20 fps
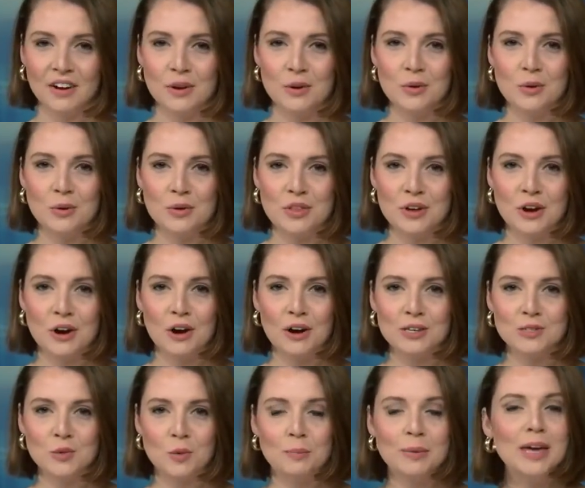cool. The
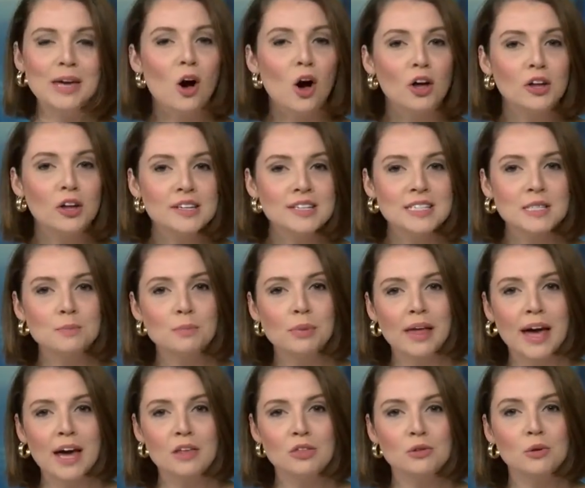cards will be on
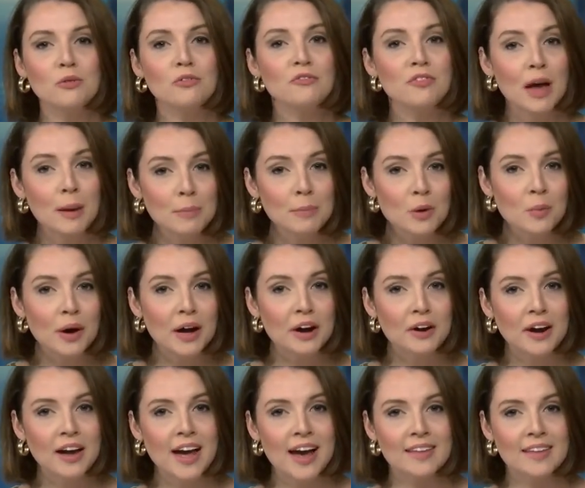display through
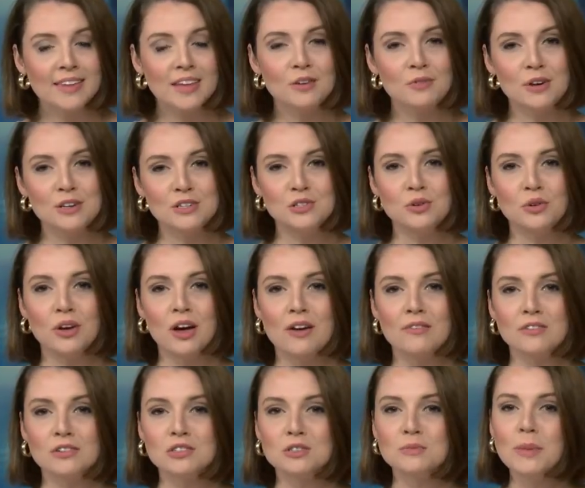February at the original
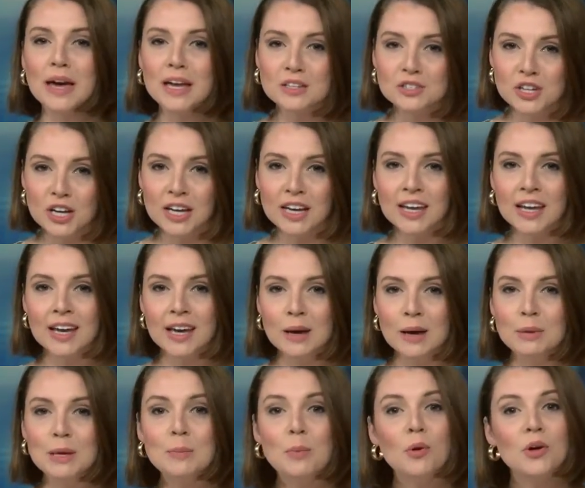Governor's Mansion.
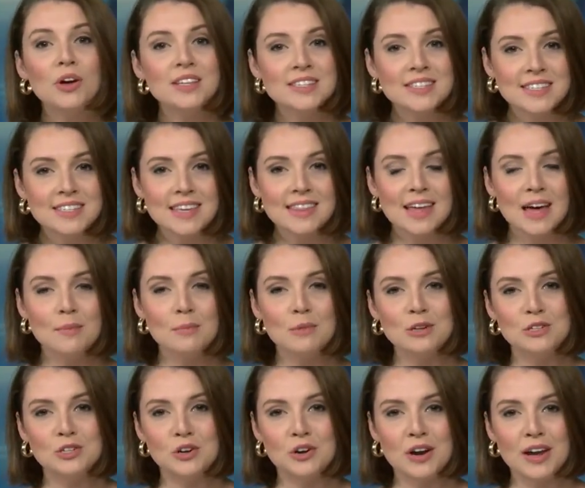People can see them
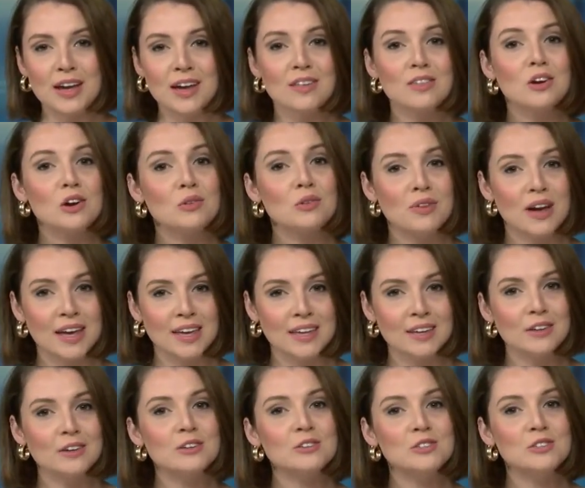during their
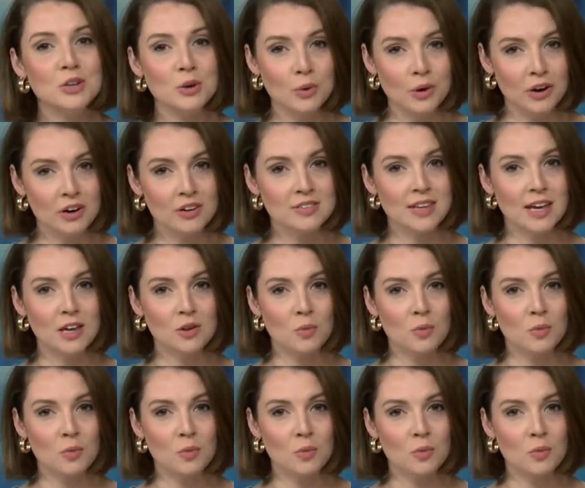regular tours. And